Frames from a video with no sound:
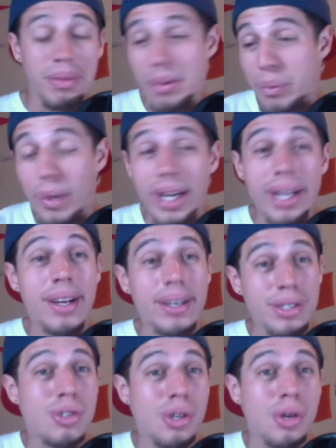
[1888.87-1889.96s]
we
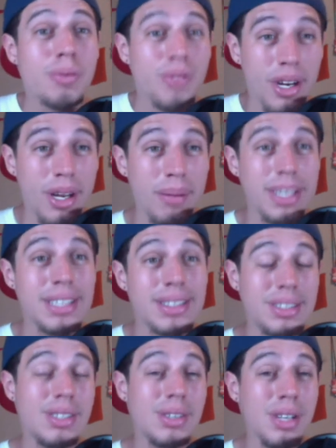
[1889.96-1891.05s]
assume for him he's
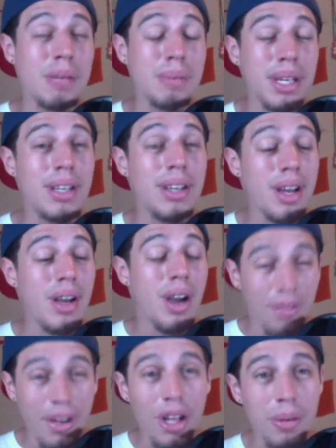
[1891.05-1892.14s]
still going to be
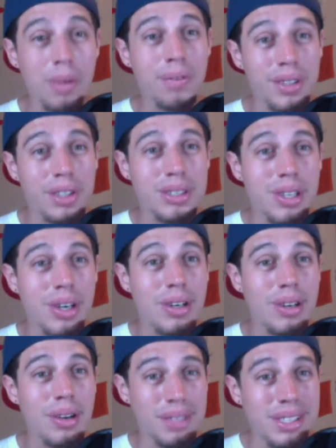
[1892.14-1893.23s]
available for the start
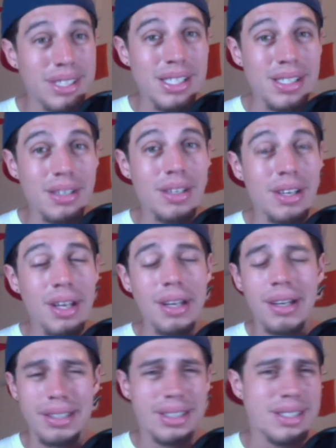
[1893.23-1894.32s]
of the season.
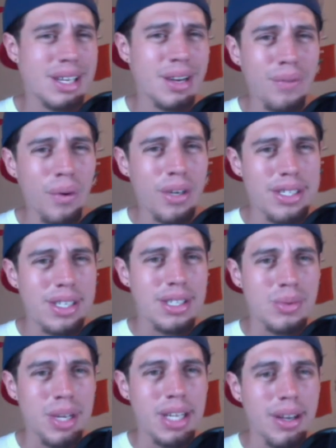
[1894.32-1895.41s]
Uh, it's like a four to six
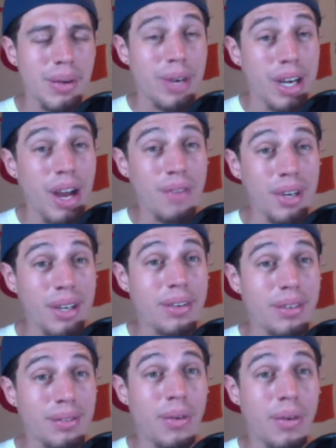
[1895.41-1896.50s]
week uh, recovery
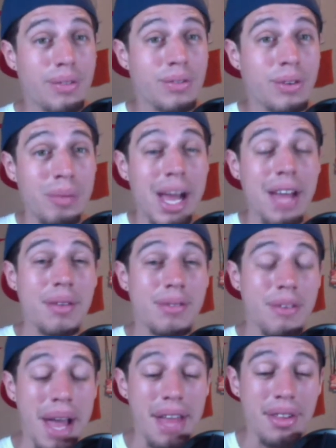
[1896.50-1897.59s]
for for Matt
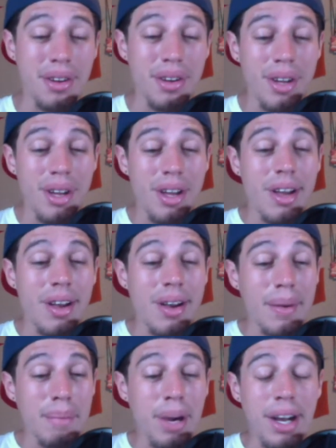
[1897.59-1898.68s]
for Matthew,
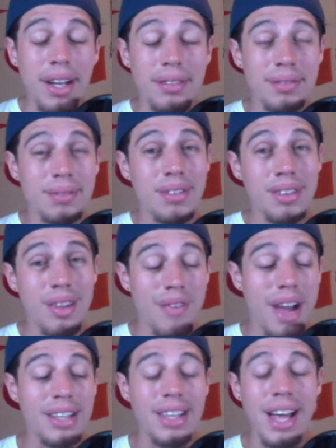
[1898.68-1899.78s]
but the
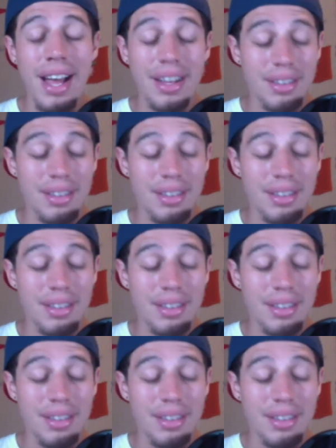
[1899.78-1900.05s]
fact that